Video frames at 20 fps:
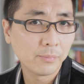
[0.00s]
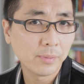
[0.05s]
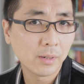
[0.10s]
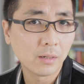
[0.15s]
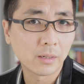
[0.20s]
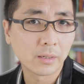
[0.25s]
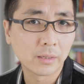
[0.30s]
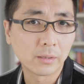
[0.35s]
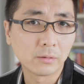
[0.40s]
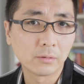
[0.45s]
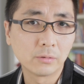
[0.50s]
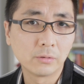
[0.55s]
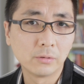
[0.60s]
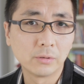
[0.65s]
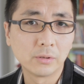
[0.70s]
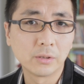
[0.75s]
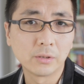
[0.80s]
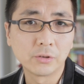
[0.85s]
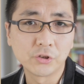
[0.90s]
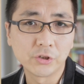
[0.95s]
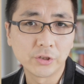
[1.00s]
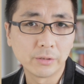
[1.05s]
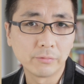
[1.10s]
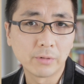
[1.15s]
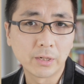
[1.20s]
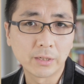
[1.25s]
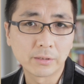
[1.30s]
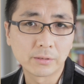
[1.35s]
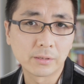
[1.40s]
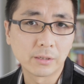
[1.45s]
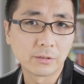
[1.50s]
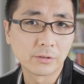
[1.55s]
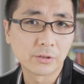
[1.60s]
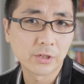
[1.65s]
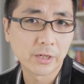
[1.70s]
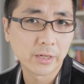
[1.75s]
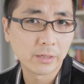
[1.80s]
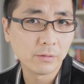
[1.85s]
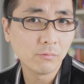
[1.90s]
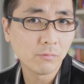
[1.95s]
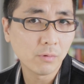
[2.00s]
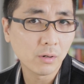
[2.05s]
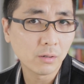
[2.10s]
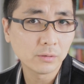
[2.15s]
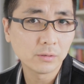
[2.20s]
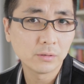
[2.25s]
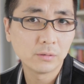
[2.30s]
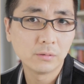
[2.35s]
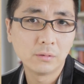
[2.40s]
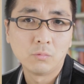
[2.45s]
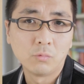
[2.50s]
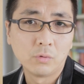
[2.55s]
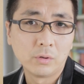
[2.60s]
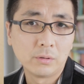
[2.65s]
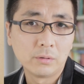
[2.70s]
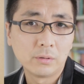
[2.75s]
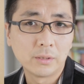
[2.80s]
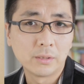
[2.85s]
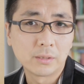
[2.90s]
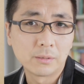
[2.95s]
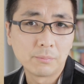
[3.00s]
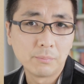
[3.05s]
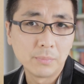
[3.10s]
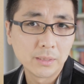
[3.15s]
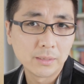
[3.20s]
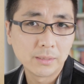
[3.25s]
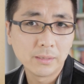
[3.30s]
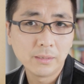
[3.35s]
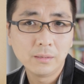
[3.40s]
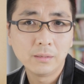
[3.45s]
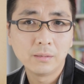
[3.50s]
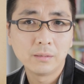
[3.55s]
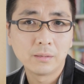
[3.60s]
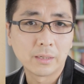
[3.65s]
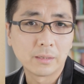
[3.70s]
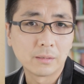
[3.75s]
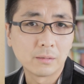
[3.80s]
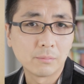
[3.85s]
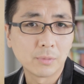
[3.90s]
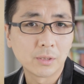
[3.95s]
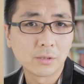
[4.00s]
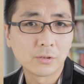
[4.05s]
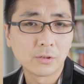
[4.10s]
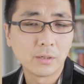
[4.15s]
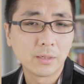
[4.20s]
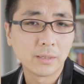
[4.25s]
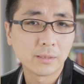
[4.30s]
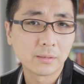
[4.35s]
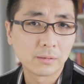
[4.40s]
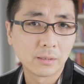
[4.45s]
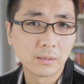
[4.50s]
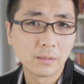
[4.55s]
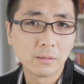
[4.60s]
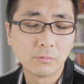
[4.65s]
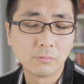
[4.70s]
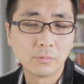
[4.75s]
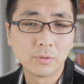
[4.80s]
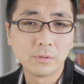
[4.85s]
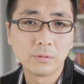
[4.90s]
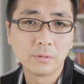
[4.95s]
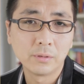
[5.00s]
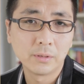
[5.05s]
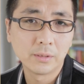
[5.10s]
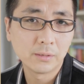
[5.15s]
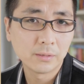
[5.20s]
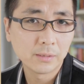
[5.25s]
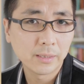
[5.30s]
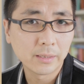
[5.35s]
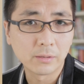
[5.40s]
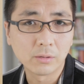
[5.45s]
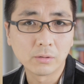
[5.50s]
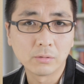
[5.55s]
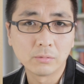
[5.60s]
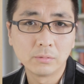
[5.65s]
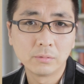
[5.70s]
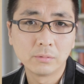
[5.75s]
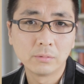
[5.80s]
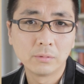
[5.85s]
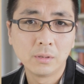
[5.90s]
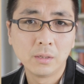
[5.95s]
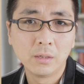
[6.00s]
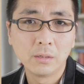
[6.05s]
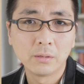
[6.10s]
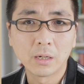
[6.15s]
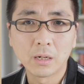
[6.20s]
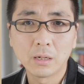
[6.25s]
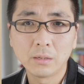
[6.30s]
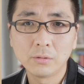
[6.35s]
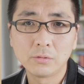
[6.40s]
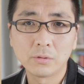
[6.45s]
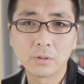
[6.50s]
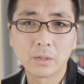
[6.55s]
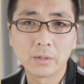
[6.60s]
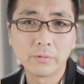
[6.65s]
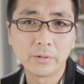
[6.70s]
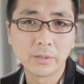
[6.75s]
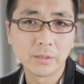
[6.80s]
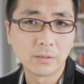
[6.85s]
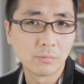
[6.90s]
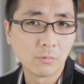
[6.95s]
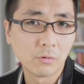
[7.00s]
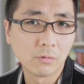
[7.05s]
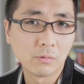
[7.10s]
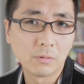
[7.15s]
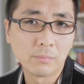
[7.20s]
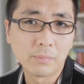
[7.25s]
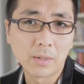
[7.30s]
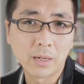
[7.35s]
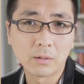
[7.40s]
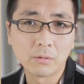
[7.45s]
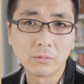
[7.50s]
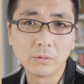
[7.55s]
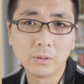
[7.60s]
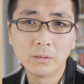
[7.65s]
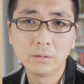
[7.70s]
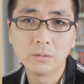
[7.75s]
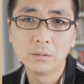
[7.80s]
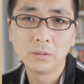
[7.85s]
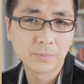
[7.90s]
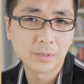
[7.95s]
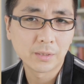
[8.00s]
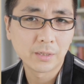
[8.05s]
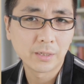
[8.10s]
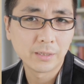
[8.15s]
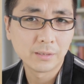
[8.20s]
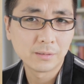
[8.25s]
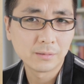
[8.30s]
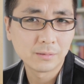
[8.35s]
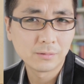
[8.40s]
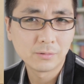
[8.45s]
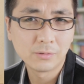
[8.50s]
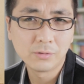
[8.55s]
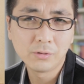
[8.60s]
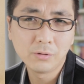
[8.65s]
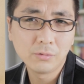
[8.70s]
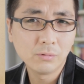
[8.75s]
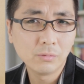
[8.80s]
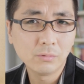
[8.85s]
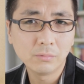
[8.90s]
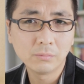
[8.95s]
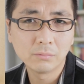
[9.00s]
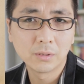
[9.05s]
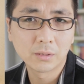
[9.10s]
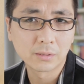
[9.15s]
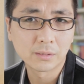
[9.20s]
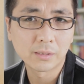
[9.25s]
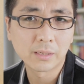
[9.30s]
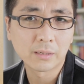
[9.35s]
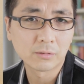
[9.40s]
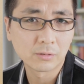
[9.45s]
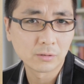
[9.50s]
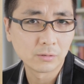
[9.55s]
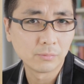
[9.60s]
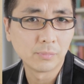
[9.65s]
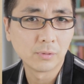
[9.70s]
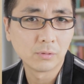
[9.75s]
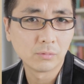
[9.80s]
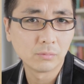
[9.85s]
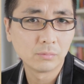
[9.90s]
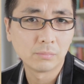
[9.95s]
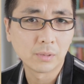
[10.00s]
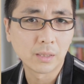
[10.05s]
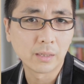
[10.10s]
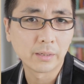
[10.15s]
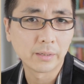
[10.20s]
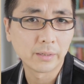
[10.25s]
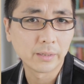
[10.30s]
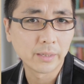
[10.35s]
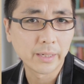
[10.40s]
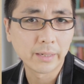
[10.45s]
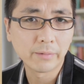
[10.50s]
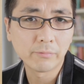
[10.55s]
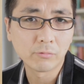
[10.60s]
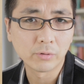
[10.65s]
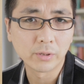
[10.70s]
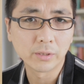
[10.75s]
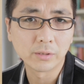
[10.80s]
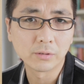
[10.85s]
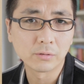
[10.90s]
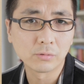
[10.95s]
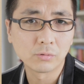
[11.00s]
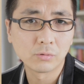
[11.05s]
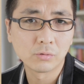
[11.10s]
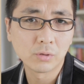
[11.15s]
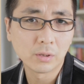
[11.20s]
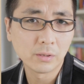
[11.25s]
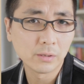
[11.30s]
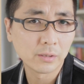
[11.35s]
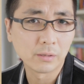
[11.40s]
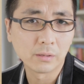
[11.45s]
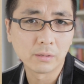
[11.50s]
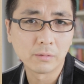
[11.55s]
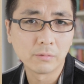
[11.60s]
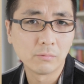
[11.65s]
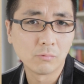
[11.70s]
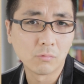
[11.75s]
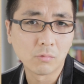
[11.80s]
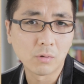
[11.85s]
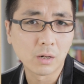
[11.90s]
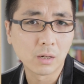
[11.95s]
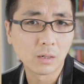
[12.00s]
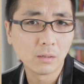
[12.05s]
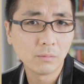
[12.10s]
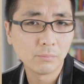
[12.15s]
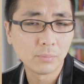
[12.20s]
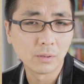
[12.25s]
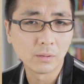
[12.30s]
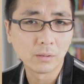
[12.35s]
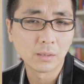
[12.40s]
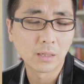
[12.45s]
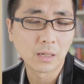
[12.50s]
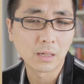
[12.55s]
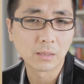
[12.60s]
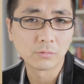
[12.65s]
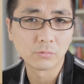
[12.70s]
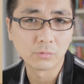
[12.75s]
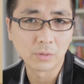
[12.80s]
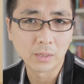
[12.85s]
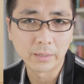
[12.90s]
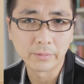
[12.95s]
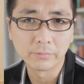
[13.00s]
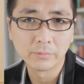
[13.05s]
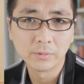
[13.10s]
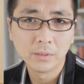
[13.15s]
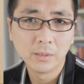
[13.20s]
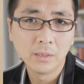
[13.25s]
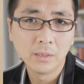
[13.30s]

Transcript: Pi could achieve less than 10 watt when it's busy and much lesser when it's idle. The hard drive eat more power, but it's still acceptable by average 20 watt per hard drive.